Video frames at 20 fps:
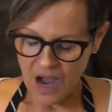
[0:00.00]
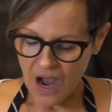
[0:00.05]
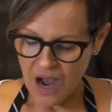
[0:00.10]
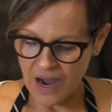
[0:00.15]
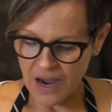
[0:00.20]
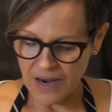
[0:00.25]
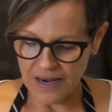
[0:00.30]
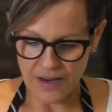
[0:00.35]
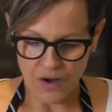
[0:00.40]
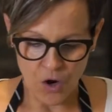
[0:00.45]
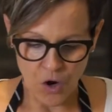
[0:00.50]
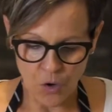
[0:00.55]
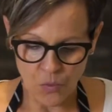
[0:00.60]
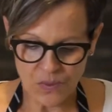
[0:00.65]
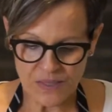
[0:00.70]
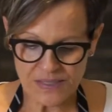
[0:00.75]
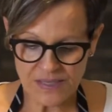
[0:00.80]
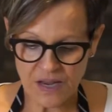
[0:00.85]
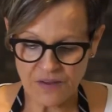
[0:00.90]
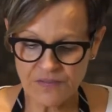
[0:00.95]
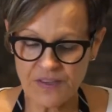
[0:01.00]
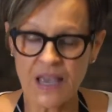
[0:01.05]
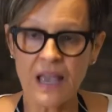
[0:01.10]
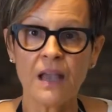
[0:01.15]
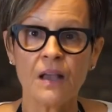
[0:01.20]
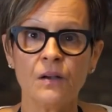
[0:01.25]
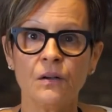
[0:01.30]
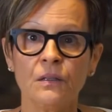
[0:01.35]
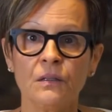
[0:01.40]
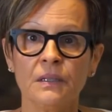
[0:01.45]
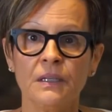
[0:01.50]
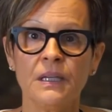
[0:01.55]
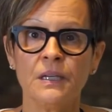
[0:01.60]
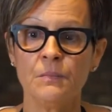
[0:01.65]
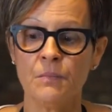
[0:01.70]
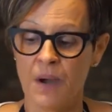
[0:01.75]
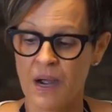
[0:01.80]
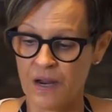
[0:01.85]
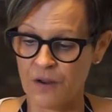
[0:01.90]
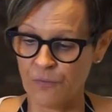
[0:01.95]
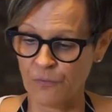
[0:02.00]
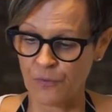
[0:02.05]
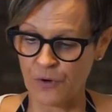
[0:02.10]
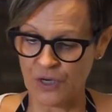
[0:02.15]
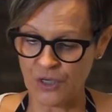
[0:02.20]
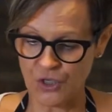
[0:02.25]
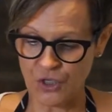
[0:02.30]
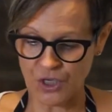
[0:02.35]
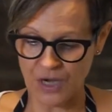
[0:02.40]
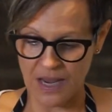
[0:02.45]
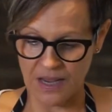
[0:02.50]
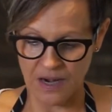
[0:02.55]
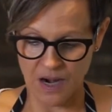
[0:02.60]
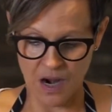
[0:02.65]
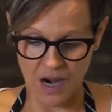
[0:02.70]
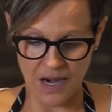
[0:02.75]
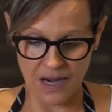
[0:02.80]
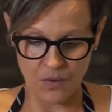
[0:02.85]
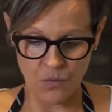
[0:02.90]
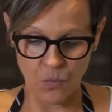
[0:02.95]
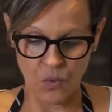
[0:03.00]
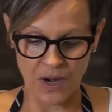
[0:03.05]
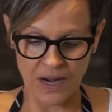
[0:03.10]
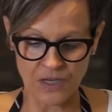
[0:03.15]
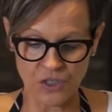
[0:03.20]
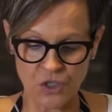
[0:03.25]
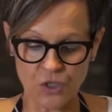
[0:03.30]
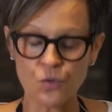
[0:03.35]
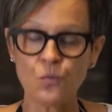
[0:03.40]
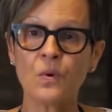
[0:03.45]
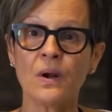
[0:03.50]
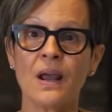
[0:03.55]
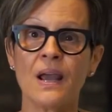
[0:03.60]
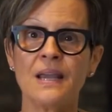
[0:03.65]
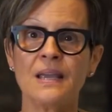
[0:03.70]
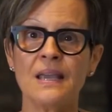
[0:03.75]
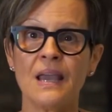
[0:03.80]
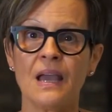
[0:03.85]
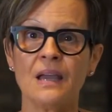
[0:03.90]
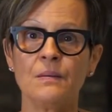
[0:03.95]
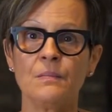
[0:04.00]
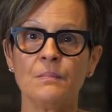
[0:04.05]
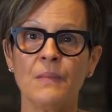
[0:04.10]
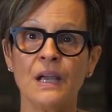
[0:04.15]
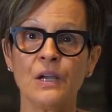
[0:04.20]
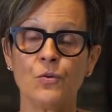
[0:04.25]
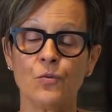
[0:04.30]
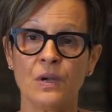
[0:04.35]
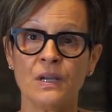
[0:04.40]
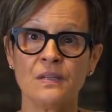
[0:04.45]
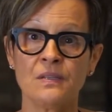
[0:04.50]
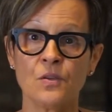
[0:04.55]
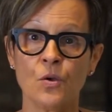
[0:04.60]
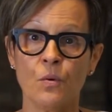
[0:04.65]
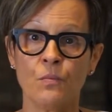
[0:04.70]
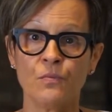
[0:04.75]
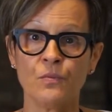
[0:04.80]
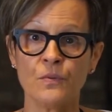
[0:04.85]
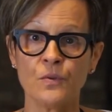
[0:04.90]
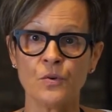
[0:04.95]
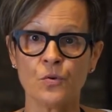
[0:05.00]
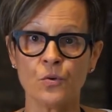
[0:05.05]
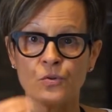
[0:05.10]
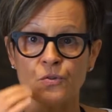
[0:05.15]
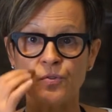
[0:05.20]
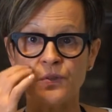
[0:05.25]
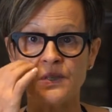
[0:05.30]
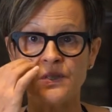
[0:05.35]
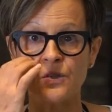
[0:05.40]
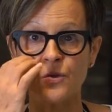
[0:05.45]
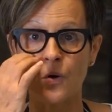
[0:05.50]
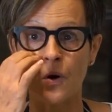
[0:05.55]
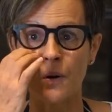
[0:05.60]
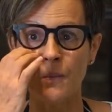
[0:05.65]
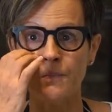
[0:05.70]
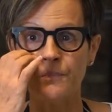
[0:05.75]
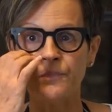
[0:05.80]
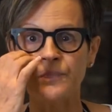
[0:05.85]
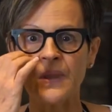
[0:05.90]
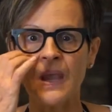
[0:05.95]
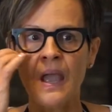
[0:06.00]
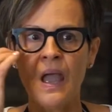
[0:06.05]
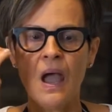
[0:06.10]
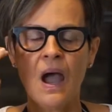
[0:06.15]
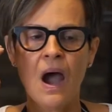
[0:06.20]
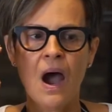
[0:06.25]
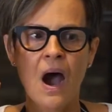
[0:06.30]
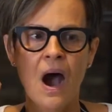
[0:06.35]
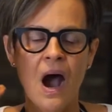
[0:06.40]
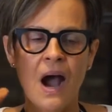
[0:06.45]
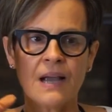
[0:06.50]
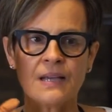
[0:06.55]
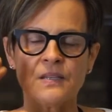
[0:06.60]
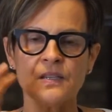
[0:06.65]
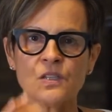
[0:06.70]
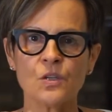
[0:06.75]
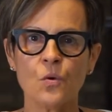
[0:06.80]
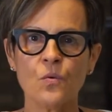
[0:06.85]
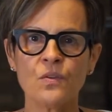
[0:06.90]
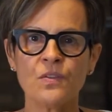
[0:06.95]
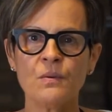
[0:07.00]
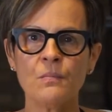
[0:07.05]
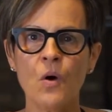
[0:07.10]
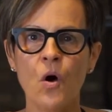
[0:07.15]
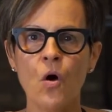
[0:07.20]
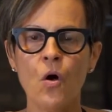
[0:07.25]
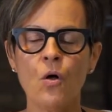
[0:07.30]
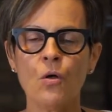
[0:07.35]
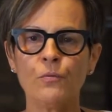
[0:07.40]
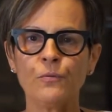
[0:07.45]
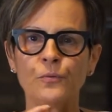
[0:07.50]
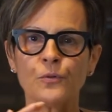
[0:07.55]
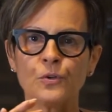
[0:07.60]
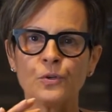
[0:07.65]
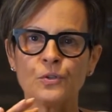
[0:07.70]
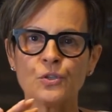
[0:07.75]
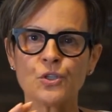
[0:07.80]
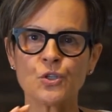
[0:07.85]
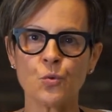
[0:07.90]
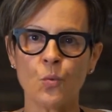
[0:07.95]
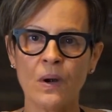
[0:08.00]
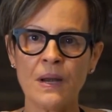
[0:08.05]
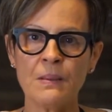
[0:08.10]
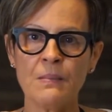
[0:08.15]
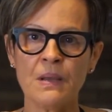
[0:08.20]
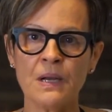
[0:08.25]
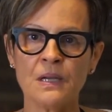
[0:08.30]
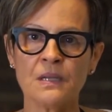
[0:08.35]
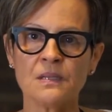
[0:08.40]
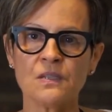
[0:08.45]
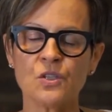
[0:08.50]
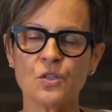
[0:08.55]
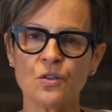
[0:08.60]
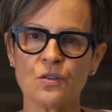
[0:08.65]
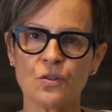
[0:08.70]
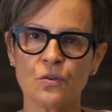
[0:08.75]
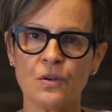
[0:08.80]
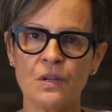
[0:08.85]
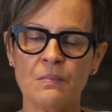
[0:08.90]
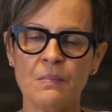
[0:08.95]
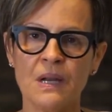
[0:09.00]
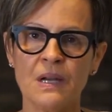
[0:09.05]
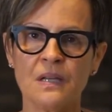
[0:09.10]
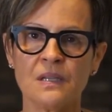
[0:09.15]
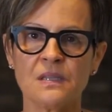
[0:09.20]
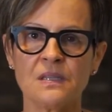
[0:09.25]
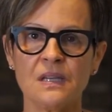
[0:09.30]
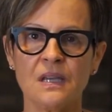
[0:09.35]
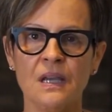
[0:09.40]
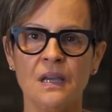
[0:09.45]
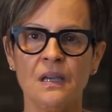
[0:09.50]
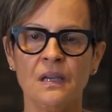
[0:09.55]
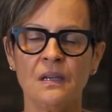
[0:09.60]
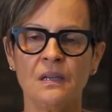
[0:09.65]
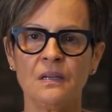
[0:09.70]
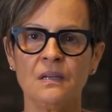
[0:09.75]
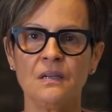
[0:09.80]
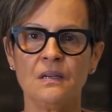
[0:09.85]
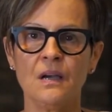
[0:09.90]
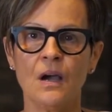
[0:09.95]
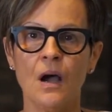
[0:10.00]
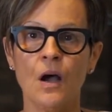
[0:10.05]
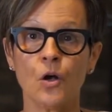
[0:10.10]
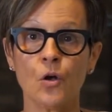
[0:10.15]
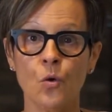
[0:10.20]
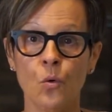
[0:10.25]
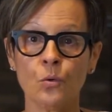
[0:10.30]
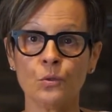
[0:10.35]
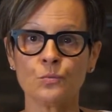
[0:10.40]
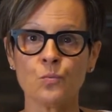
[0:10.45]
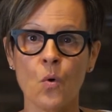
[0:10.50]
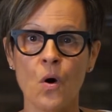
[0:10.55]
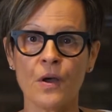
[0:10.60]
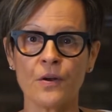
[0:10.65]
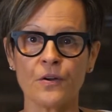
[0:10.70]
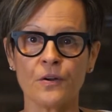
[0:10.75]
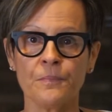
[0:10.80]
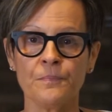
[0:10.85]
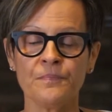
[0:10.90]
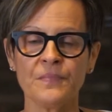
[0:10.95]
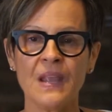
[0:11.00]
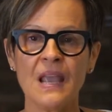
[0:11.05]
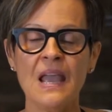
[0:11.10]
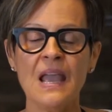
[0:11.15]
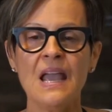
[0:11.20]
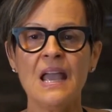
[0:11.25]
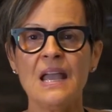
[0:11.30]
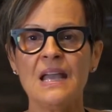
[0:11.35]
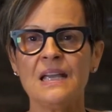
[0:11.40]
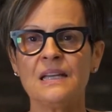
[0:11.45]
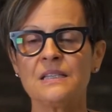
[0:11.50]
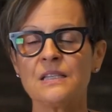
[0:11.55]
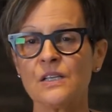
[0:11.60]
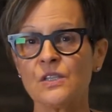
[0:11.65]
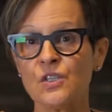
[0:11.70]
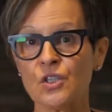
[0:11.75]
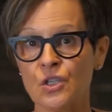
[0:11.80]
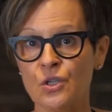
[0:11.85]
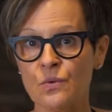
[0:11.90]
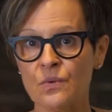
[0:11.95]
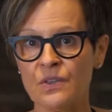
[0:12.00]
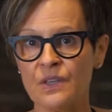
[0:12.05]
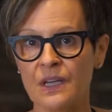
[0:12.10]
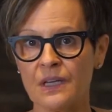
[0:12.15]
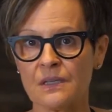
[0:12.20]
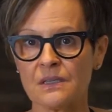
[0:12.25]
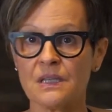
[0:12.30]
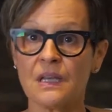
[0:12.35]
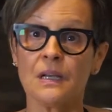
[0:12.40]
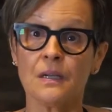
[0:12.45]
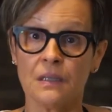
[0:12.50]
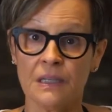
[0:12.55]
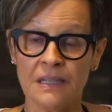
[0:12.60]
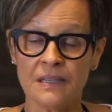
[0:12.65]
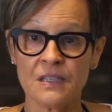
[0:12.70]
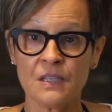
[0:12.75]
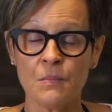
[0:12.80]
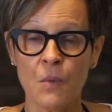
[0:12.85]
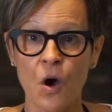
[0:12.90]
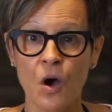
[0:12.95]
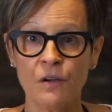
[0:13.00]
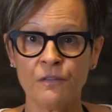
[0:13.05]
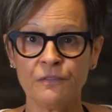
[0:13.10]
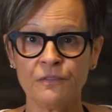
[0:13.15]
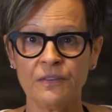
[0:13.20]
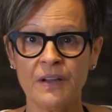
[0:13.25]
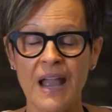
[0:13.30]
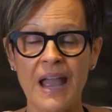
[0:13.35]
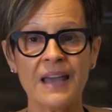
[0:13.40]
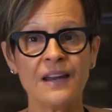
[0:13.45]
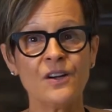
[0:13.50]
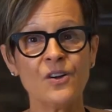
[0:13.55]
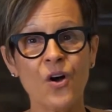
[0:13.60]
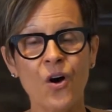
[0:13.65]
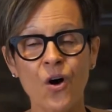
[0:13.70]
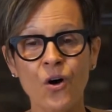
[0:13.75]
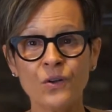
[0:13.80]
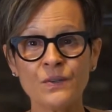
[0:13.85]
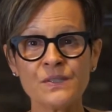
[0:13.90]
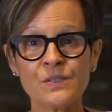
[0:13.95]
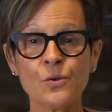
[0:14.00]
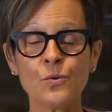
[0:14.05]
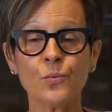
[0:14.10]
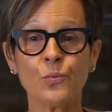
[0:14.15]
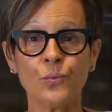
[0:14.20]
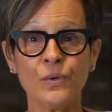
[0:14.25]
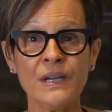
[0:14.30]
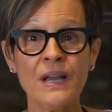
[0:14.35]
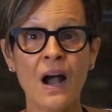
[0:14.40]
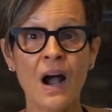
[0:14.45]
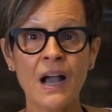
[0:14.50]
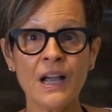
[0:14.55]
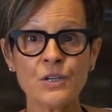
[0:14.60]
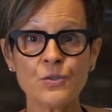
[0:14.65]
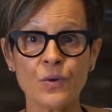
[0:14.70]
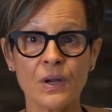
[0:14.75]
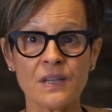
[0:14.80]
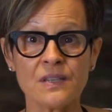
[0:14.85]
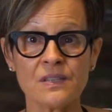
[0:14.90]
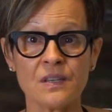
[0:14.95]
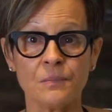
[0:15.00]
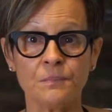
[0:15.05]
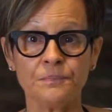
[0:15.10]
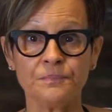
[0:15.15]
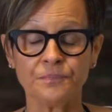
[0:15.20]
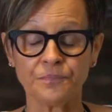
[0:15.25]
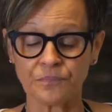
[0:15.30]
I always have kale in my fridge, and what I do when I get my greens home from the grocery store, I soak them all for 20 minutes to 30 minutes in cold water. It does two things. It cleans them off, and it also rehydrates them.